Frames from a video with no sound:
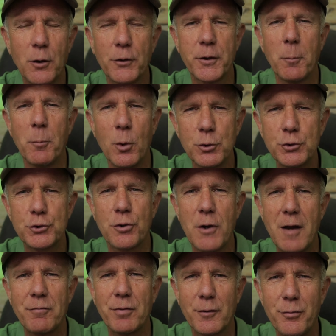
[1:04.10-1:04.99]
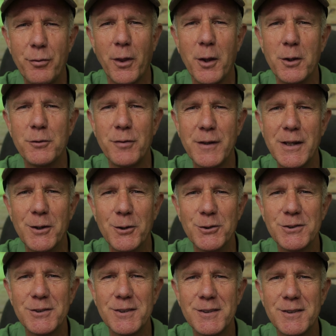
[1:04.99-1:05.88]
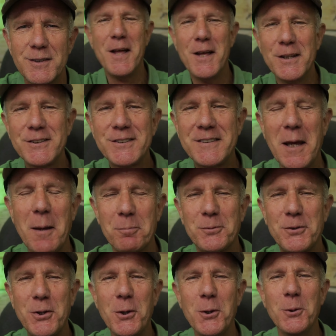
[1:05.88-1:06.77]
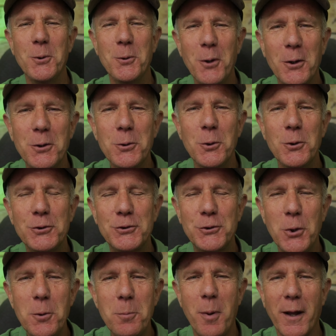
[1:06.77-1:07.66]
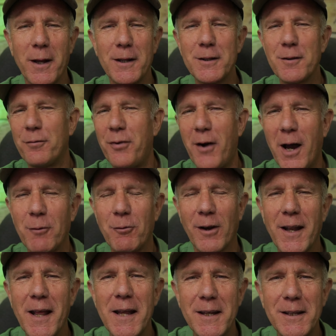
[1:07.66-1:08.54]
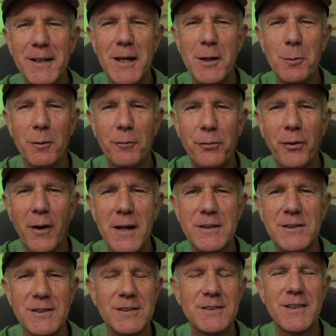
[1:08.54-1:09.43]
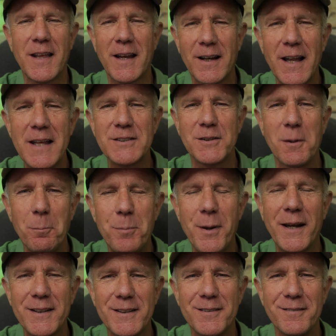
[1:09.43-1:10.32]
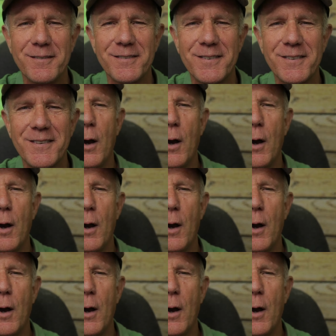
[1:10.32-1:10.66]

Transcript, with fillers: got the most traffic for those videos. Step 2. Use TubeBuddy to find related keyword phrases that are less competitive.